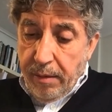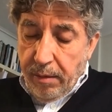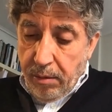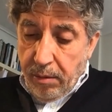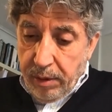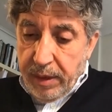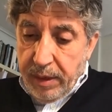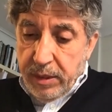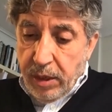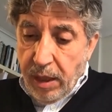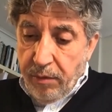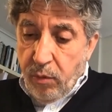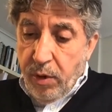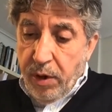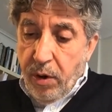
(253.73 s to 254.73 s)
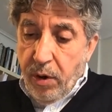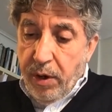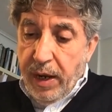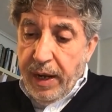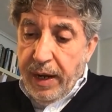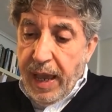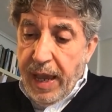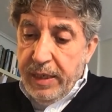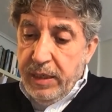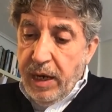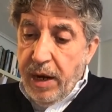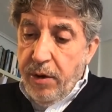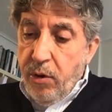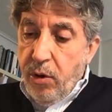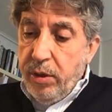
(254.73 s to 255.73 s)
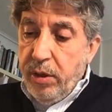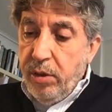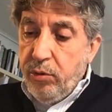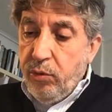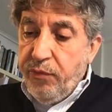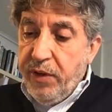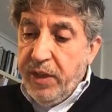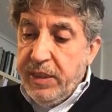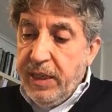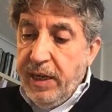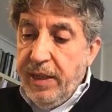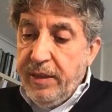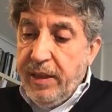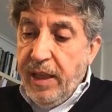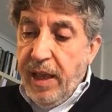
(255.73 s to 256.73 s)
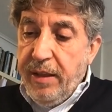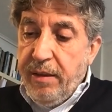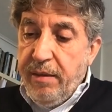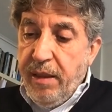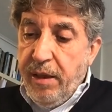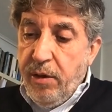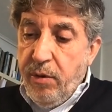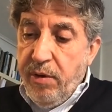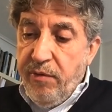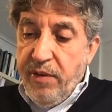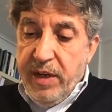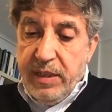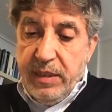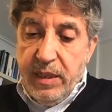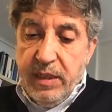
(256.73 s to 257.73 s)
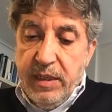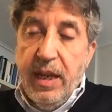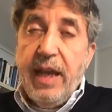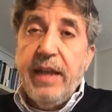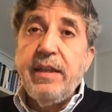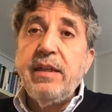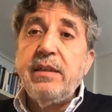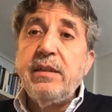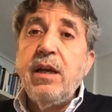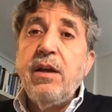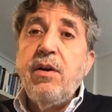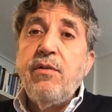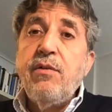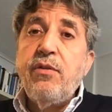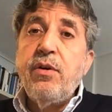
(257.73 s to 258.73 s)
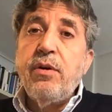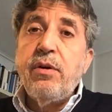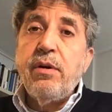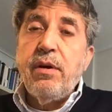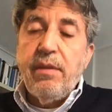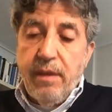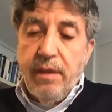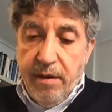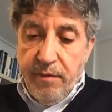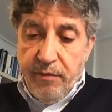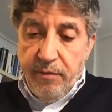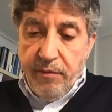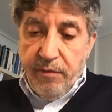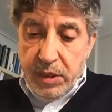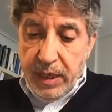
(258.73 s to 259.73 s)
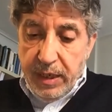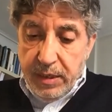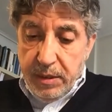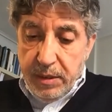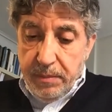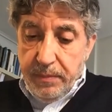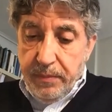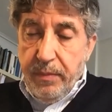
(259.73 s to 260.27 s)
All these were organized in order to facilitate the university studies for the refugees.